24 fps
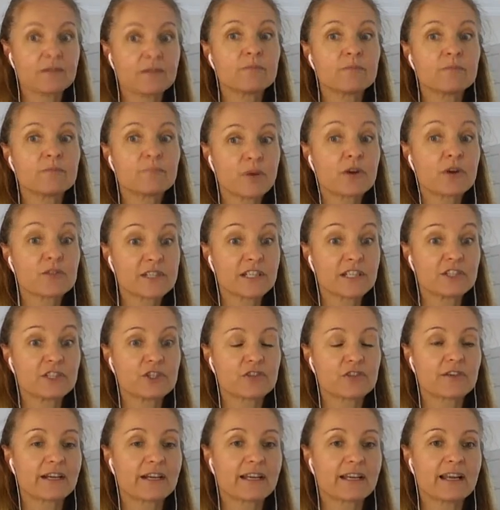
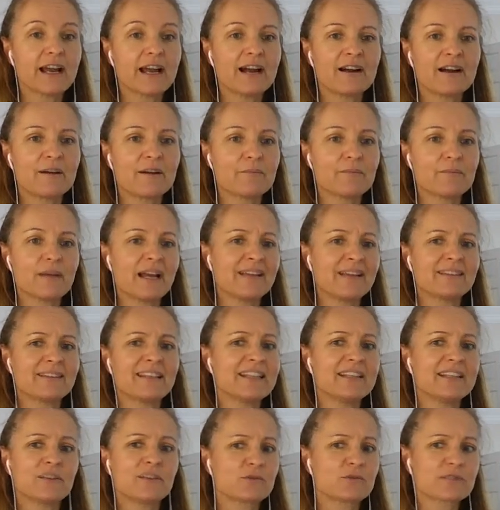post-injury, and
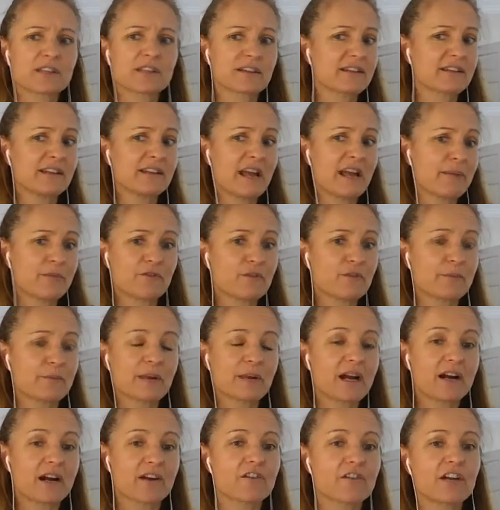it also can happen from
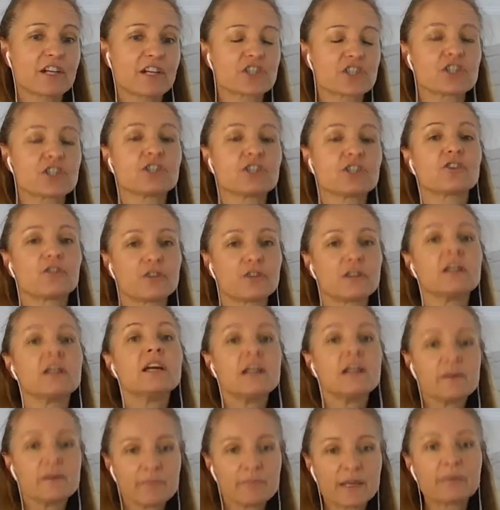car crash. The
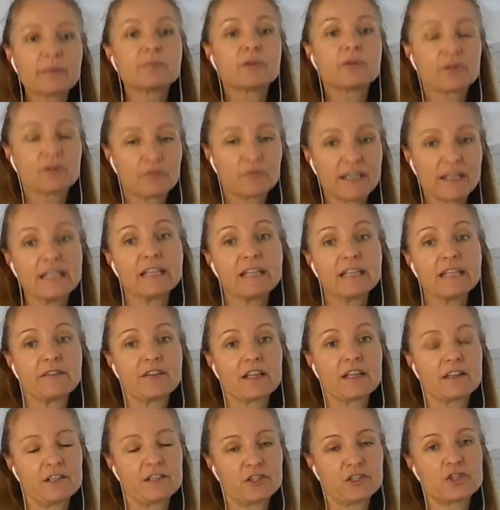people are
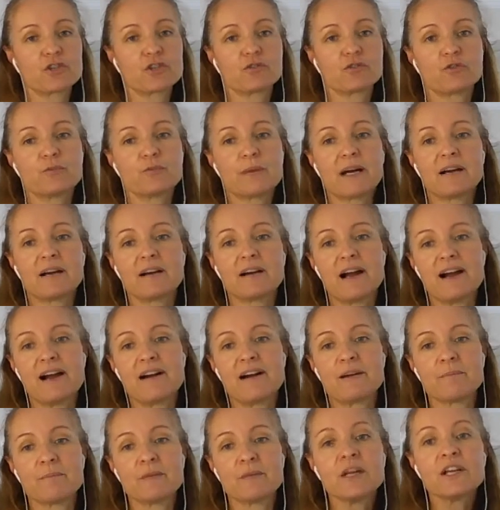reliving the trauma.
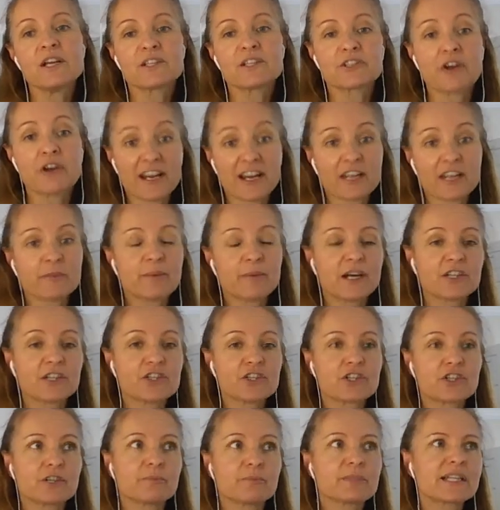So
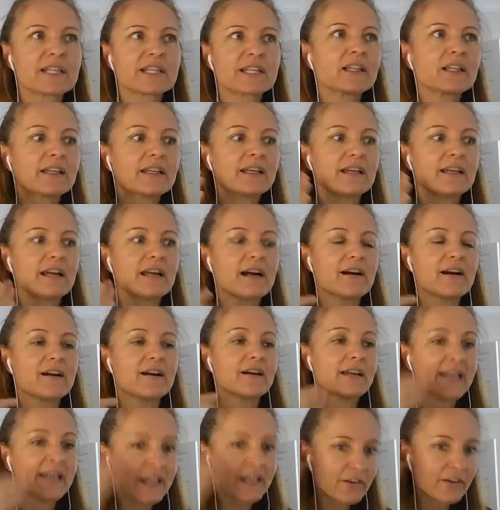acupuncture, particularly
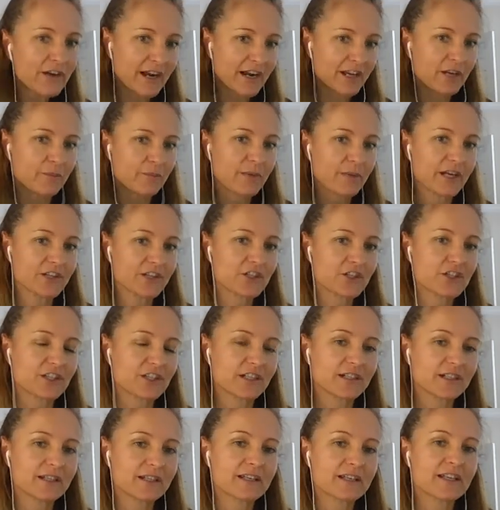ear
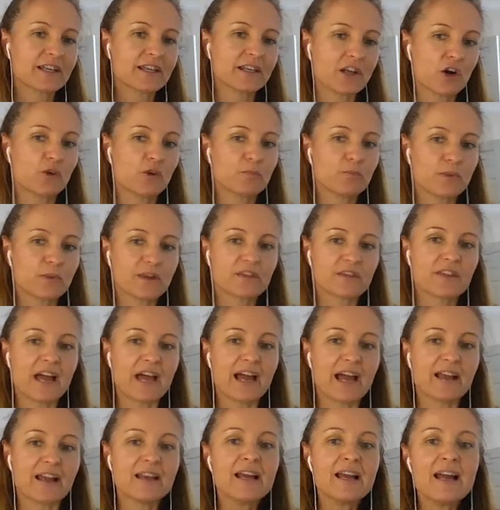acupuncture, can help with
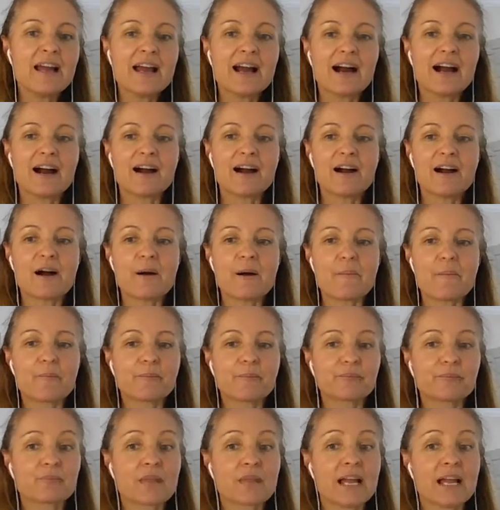that.
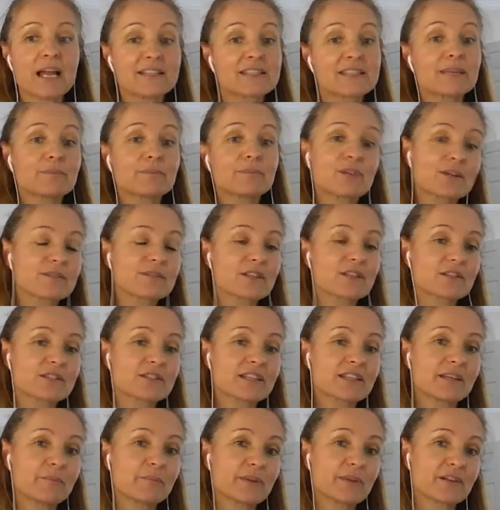And sometimes I'll
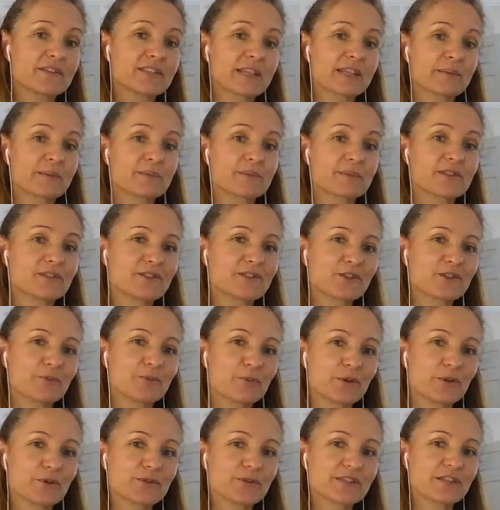see a bit of substance
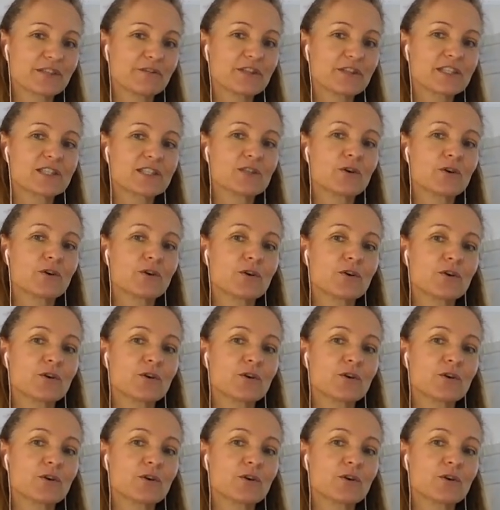abuse if it's not,